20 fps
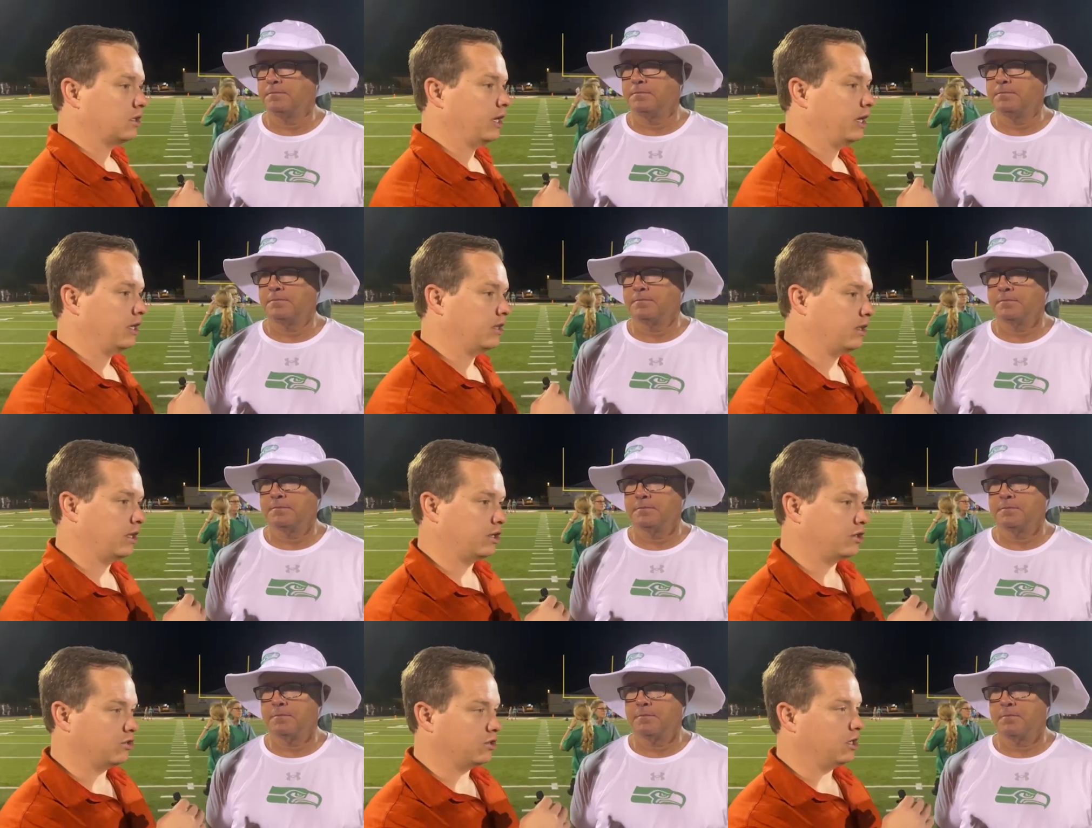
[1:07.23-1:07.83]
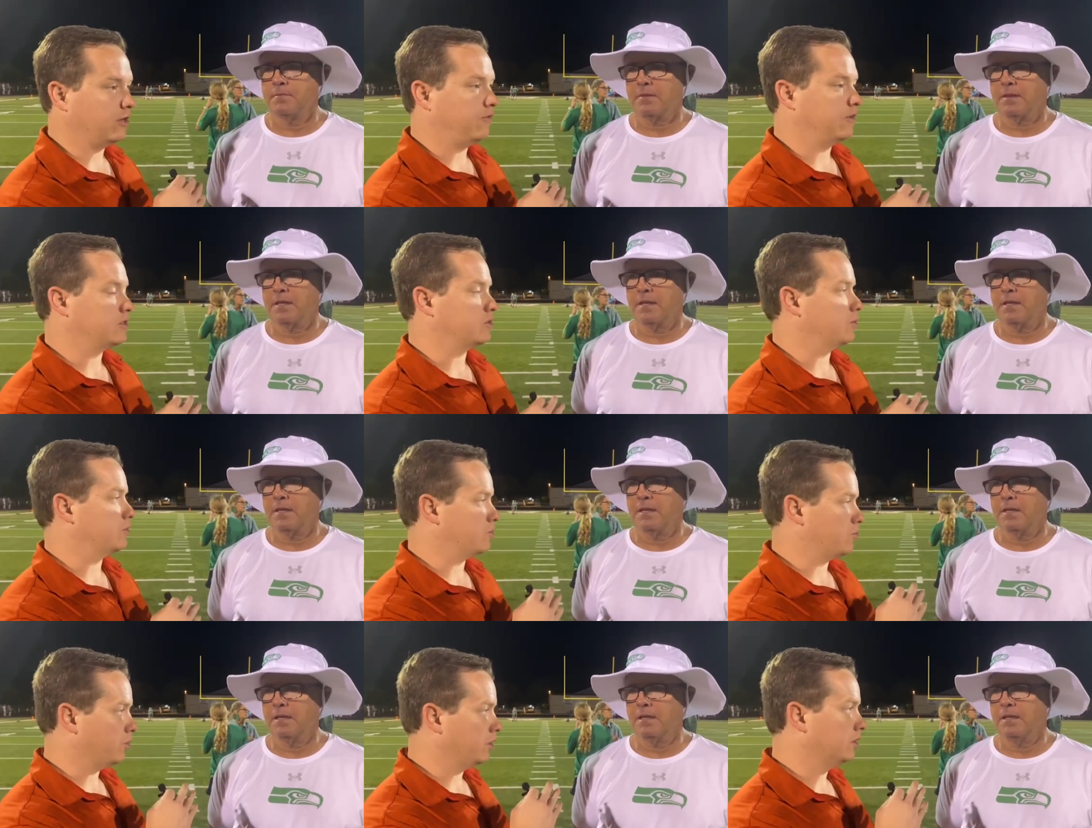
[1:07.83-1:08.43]
Speaker 1: like like your
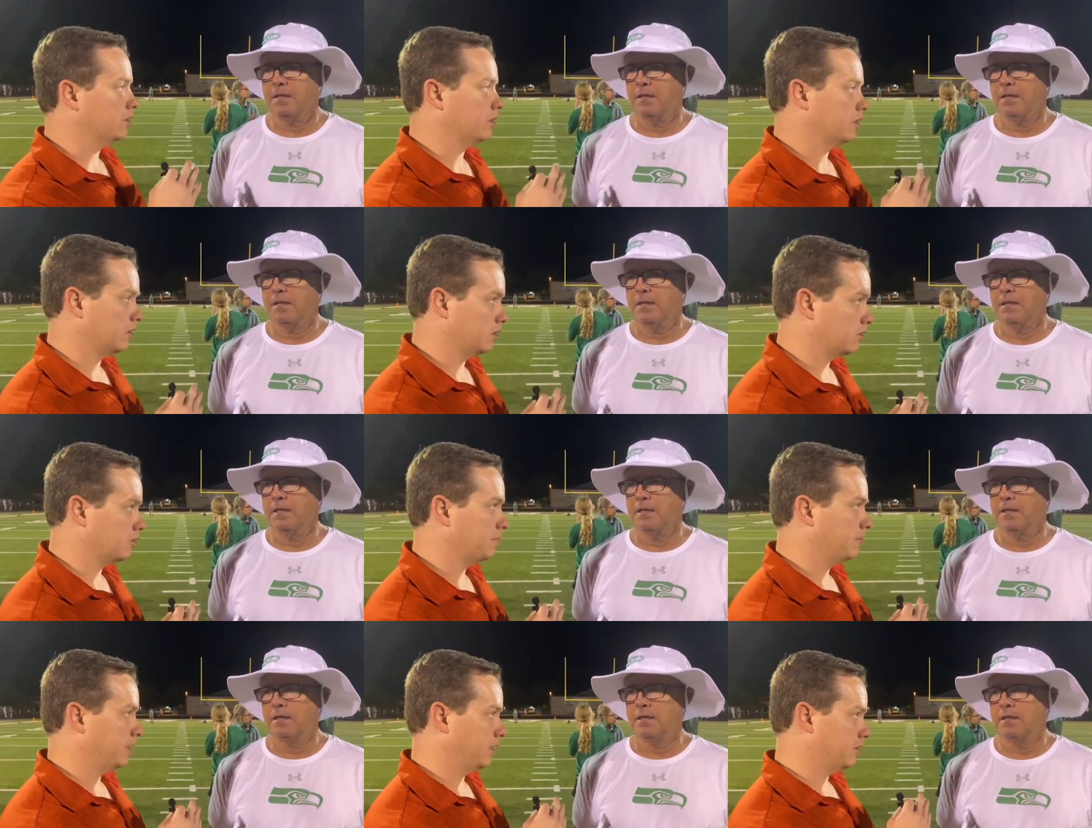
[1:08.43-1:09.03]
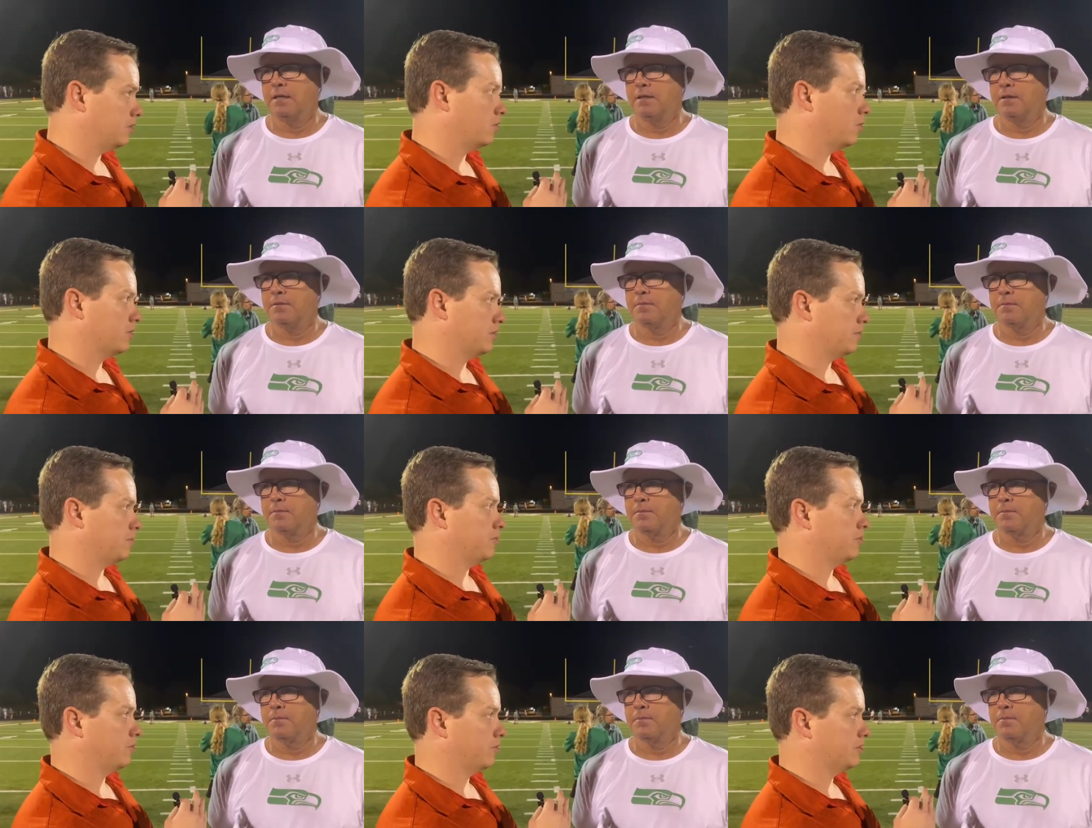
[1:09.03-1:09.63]
defense was reeling a little bit
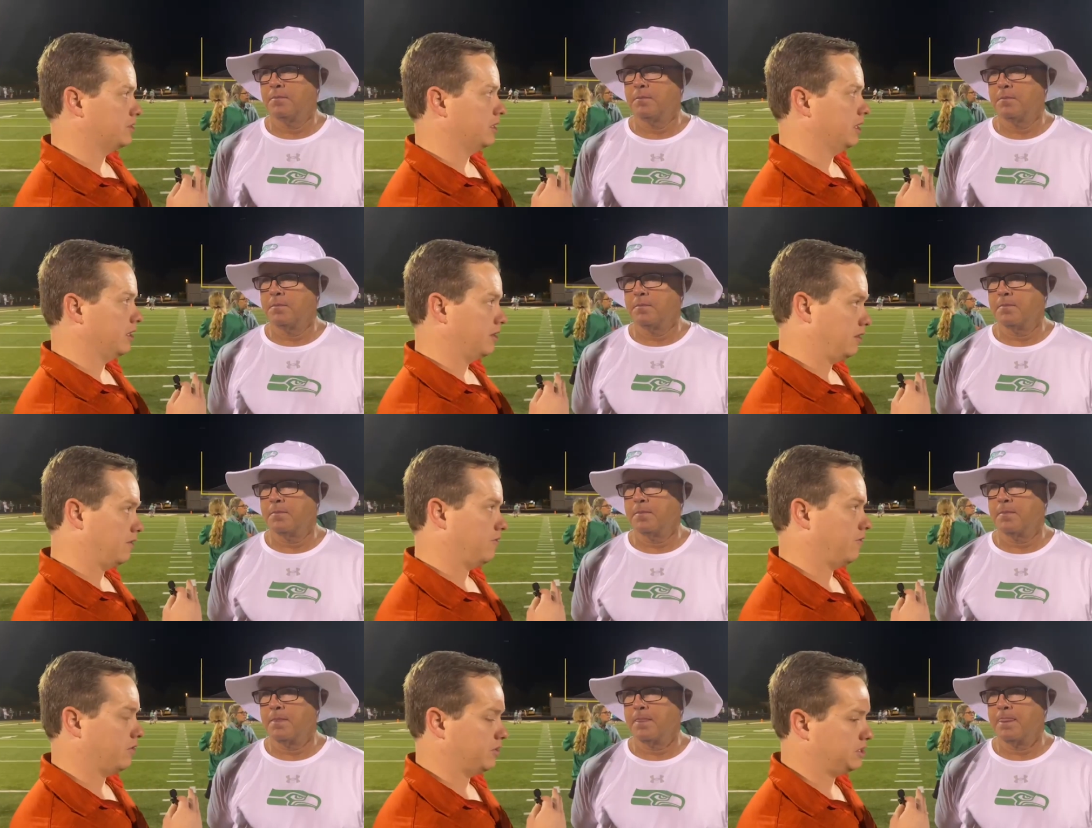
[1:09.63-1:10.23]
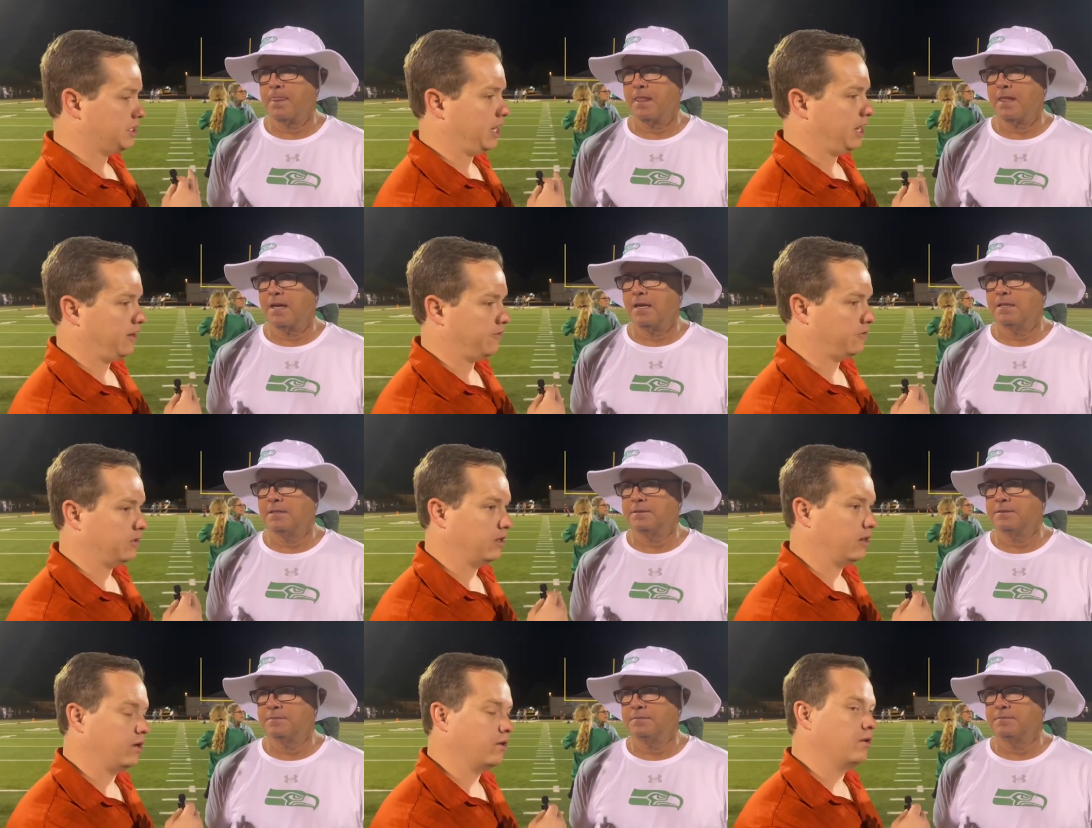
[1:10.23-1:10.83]
towards towards the end of the first
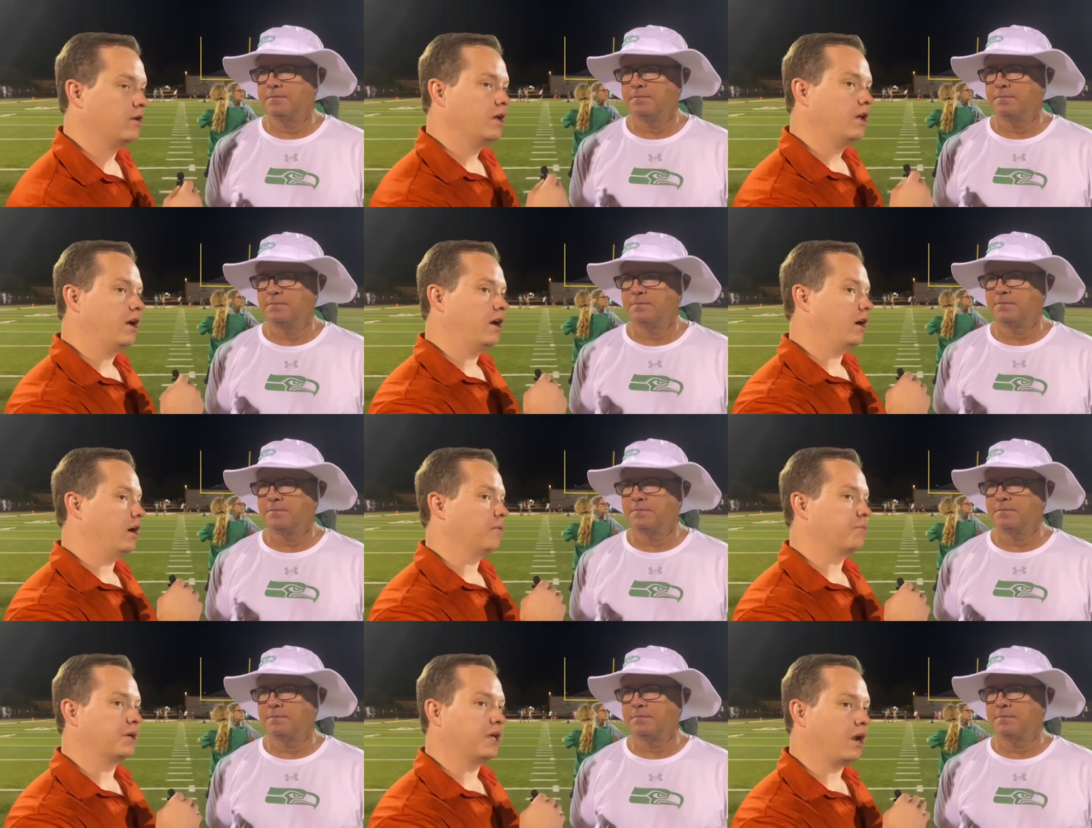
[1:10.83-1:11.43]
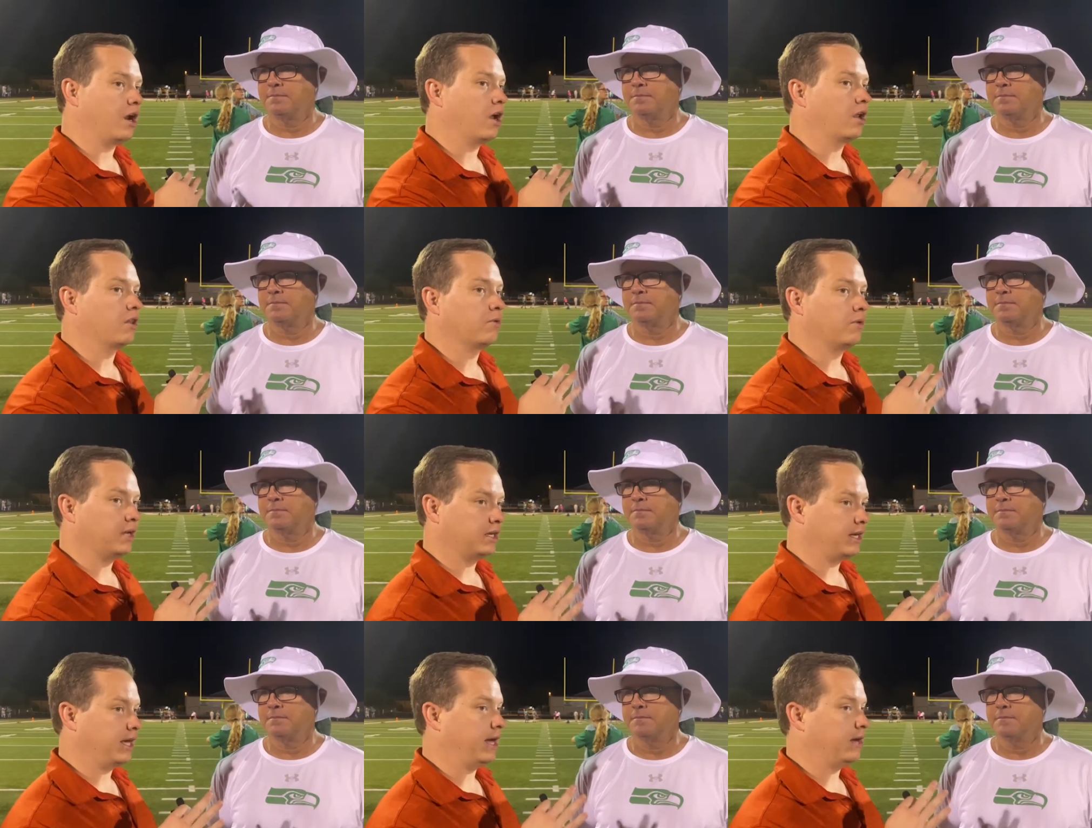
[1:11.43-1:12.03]
half you know uh, got all the
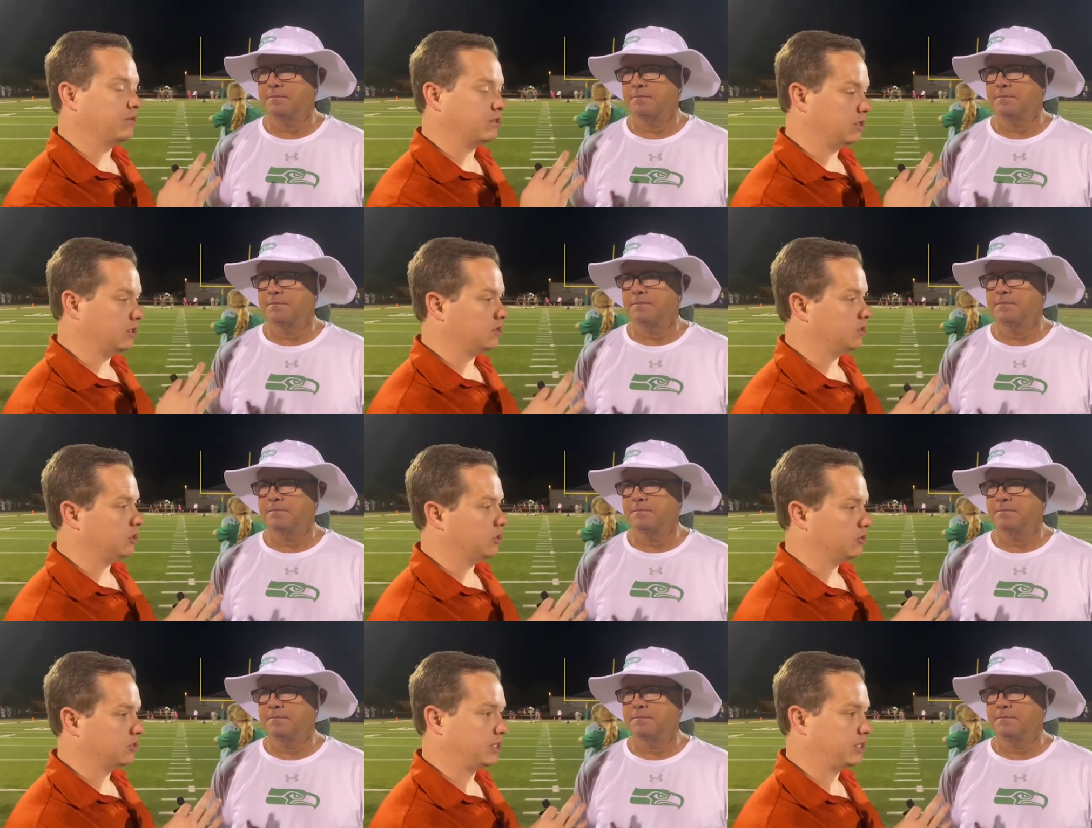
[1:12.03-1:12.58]
way down to, to your